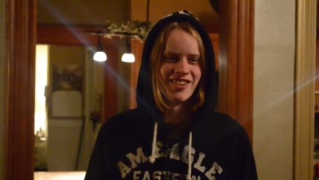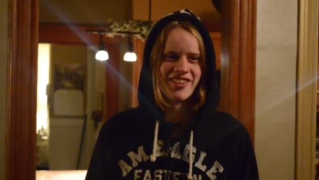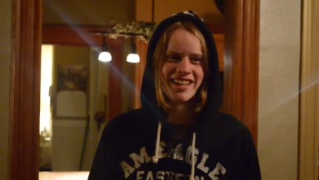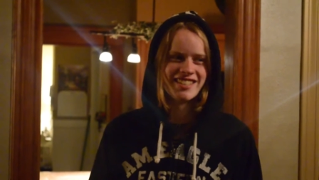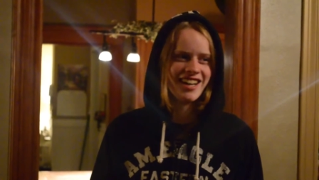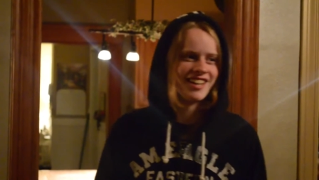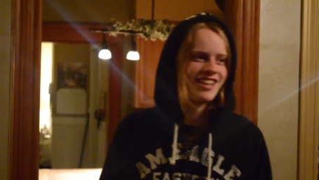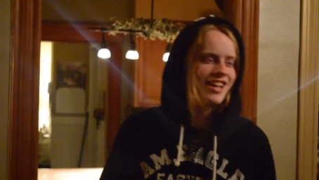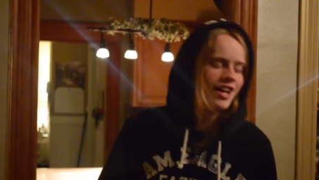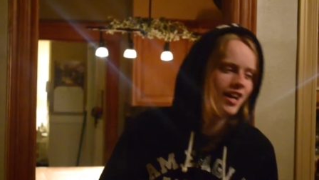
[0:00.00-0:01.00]
oh man, Todd.
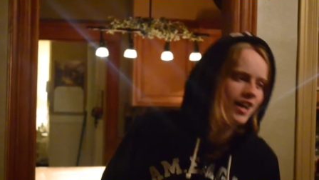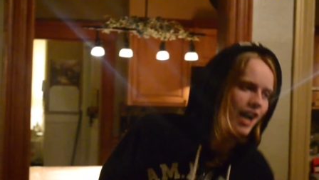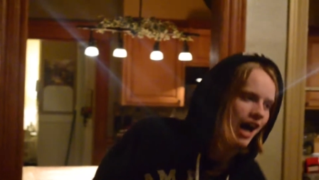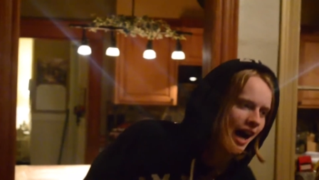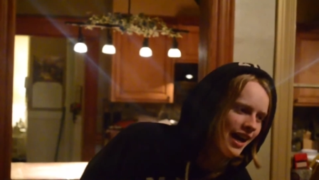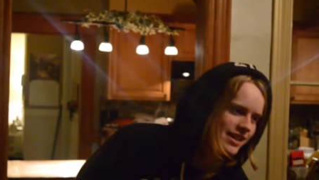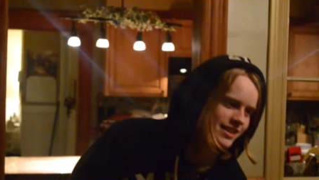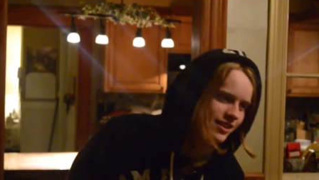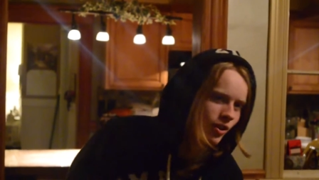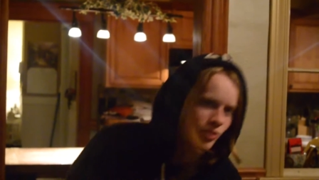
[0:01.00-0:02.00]
I
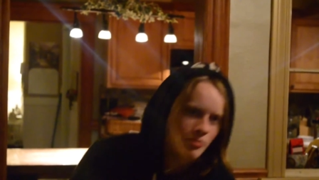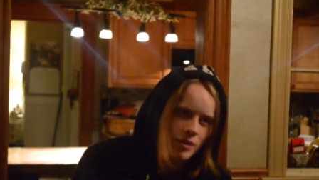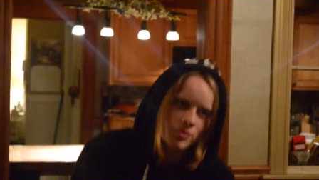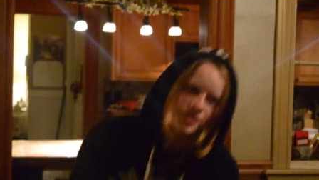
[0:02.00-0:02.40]
don't remember